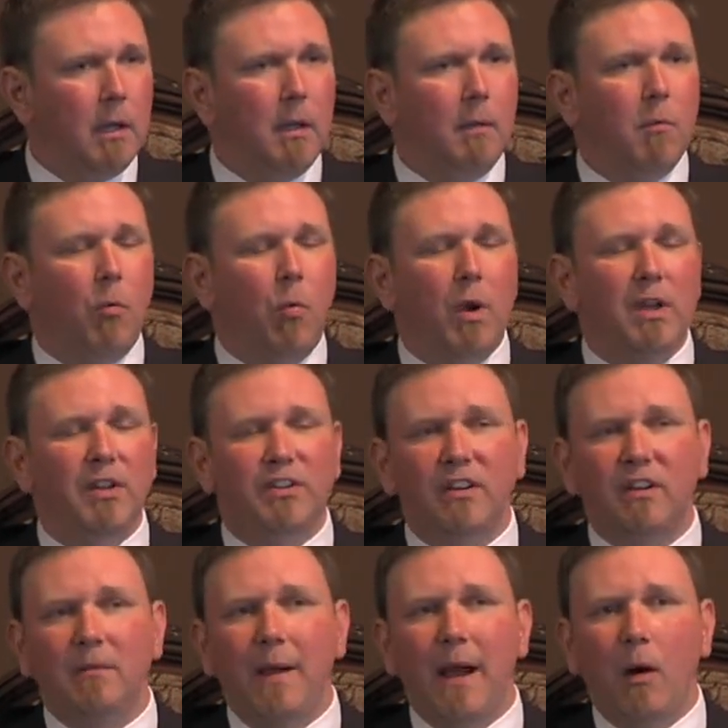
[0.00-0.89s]
But what is
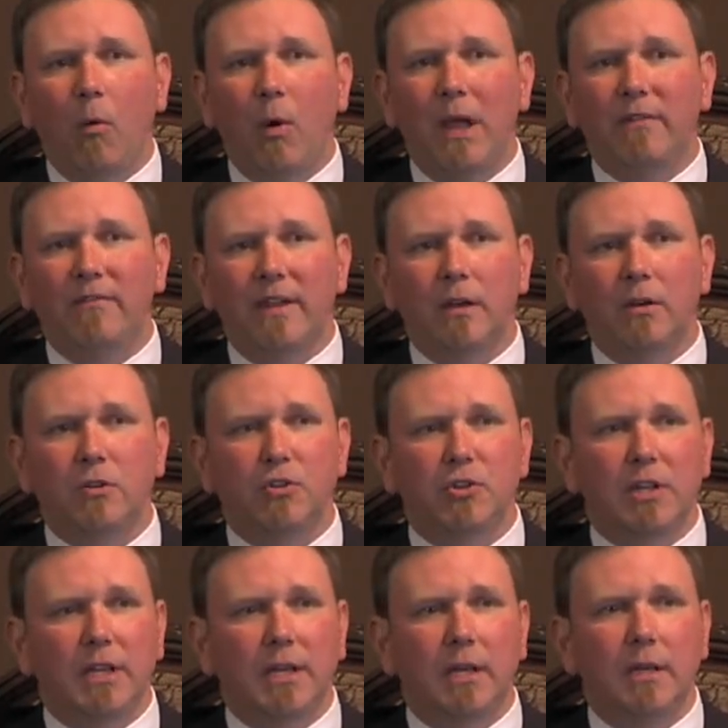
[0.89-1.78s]
it about wave
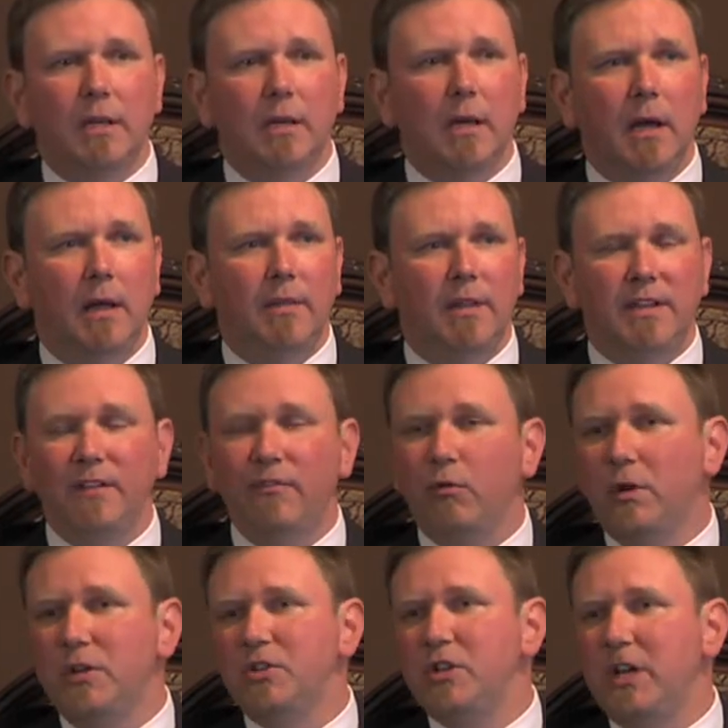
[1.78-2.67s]
energy that
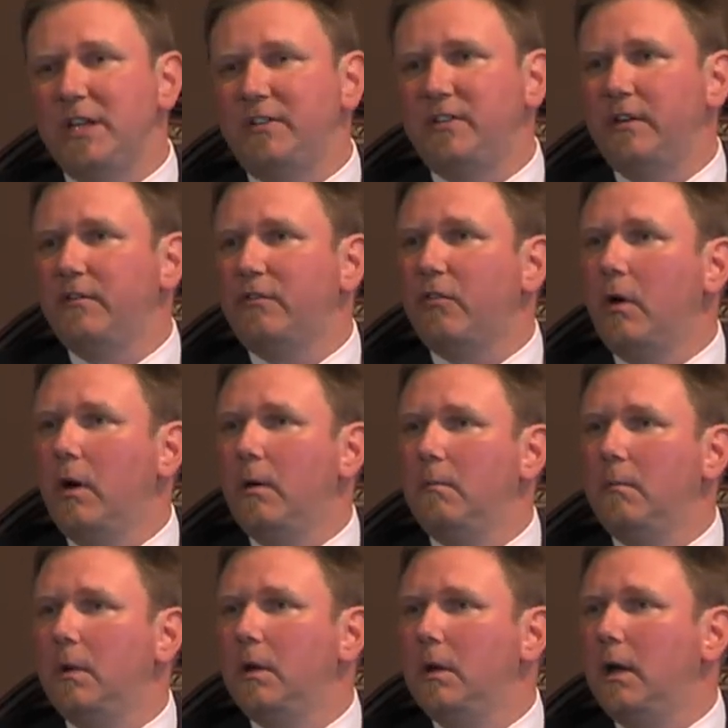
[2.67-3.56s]
differentiates it
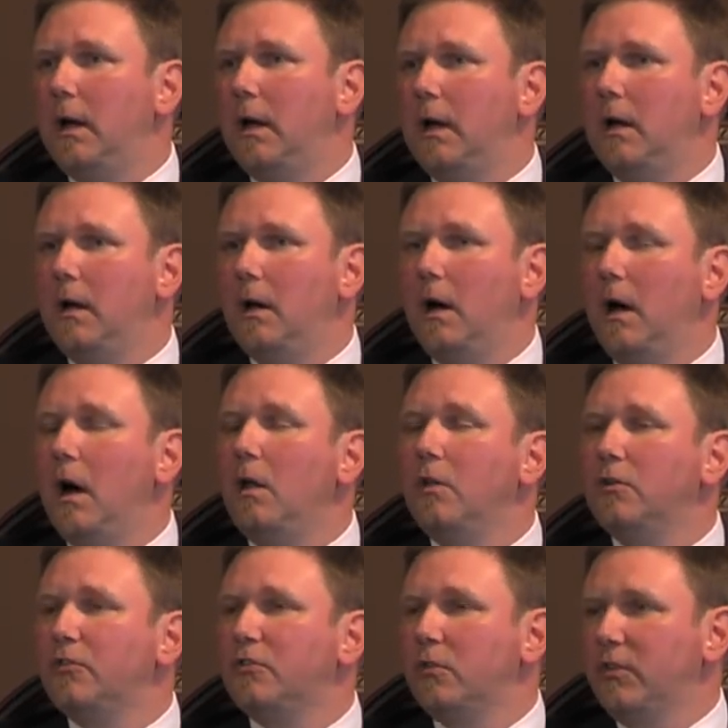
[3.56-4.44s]
from
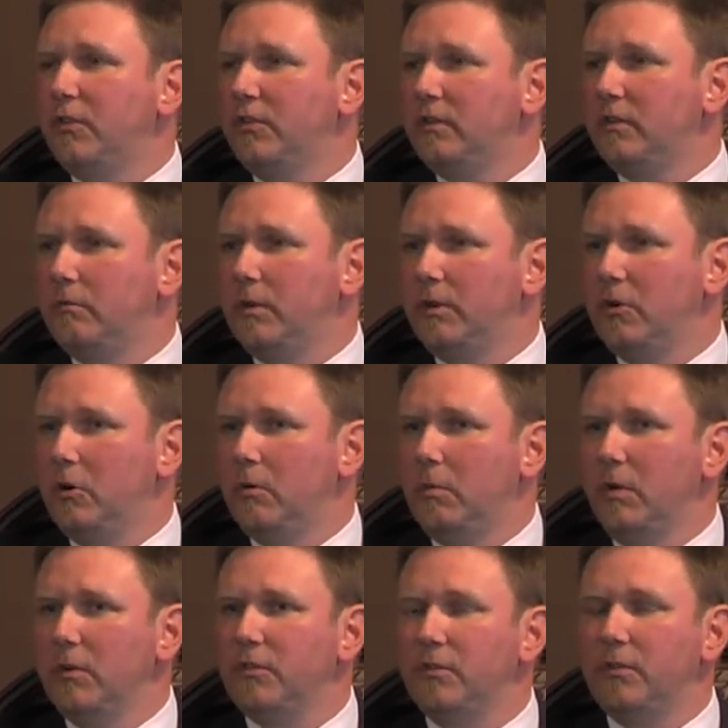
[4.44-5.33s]
other sources of
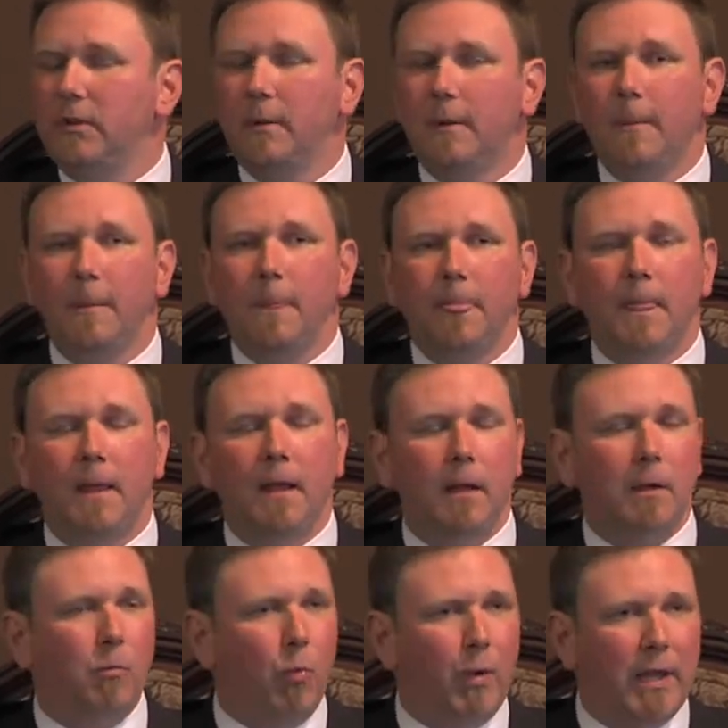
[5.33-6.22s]
renewables,
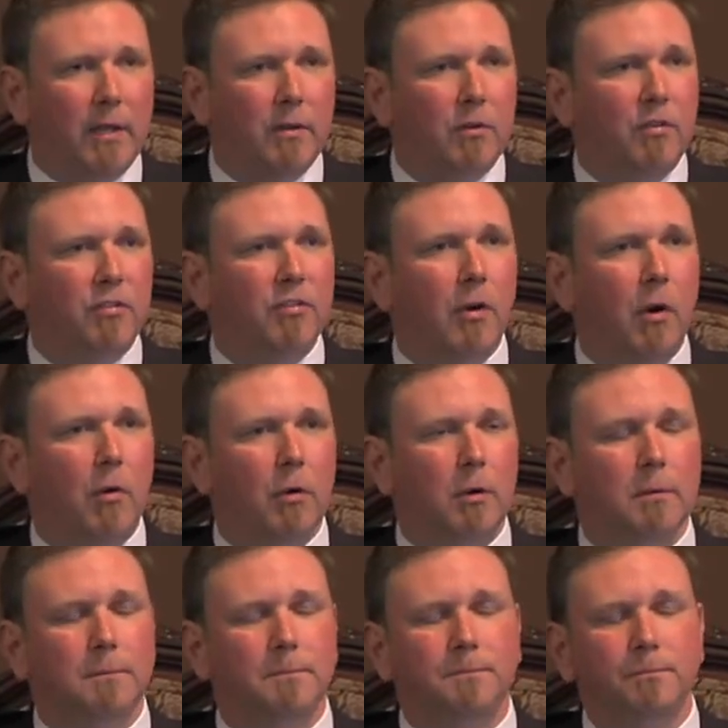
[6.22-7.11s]
like wind or
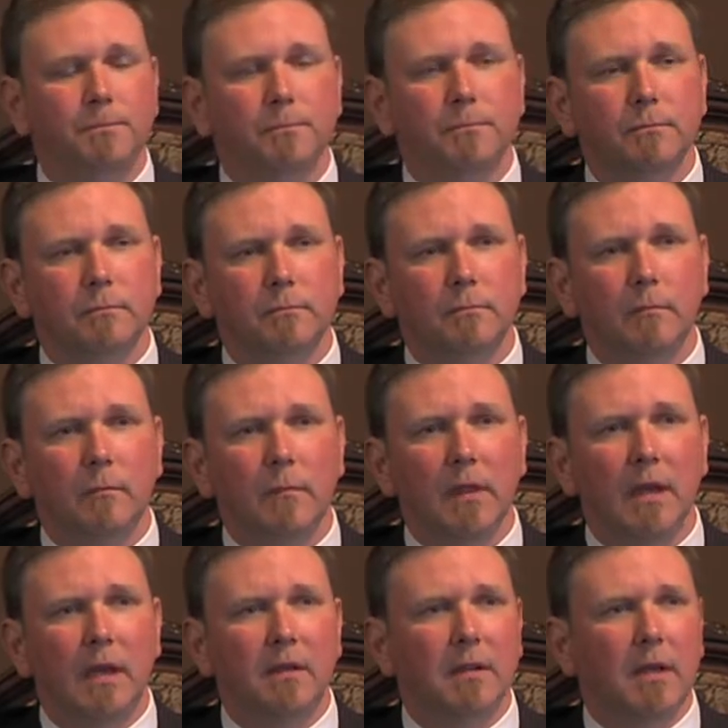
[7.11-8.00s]
solar?
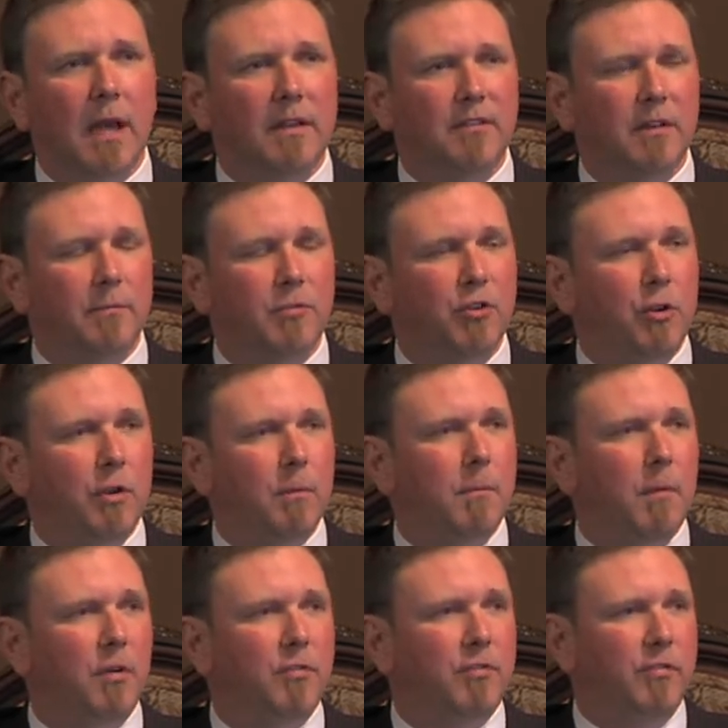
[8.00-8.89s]
As I'm sure
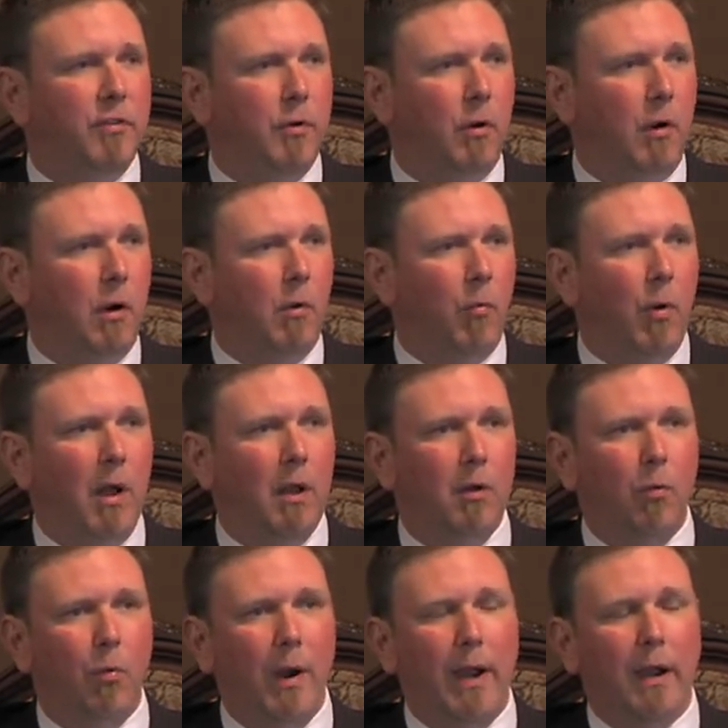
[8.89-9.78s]
most of you are well
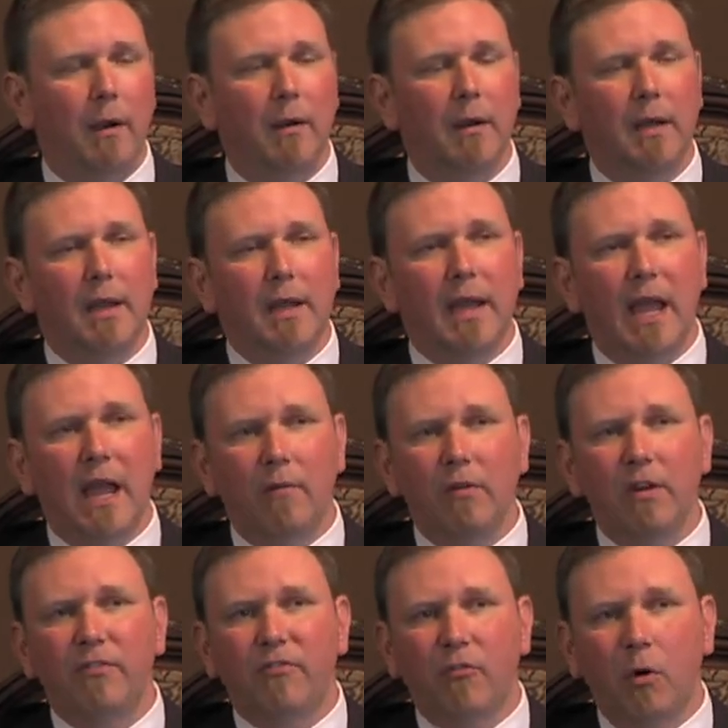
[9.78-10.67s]
aware,
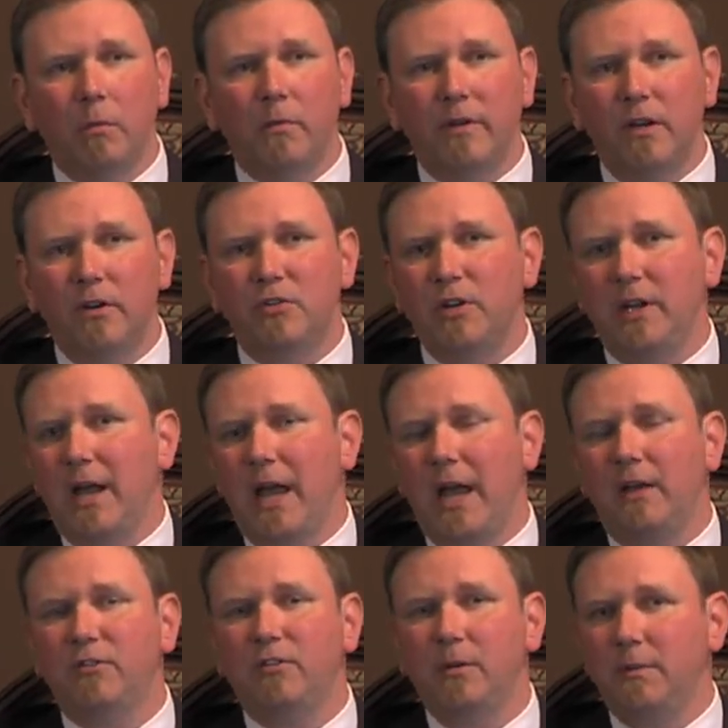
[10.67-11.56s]
every form of energy
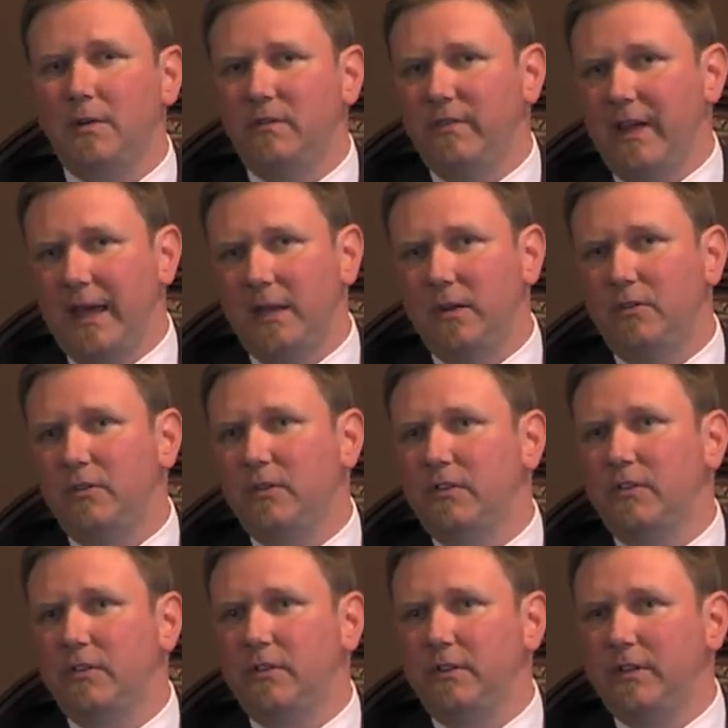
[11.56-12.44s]
has some
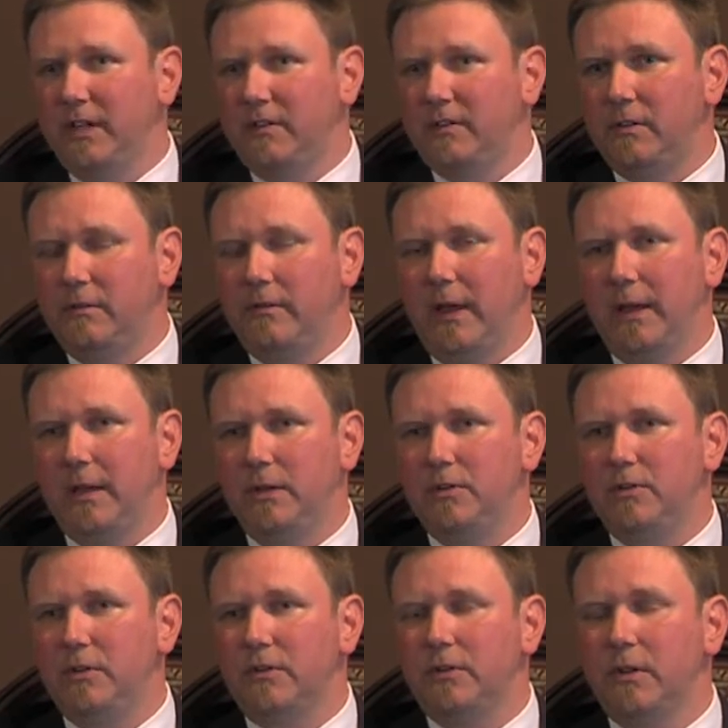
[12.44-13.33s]
advantages and
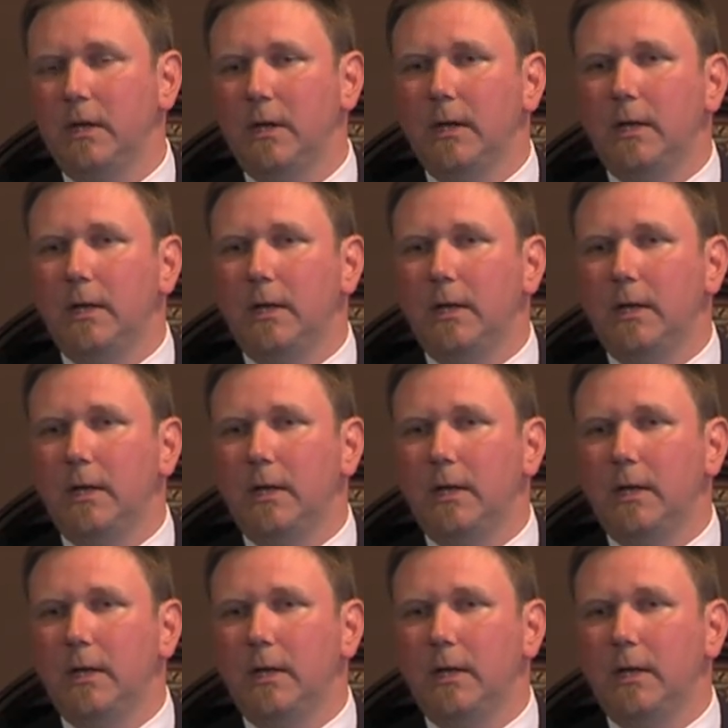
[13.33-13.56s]
disadvantages.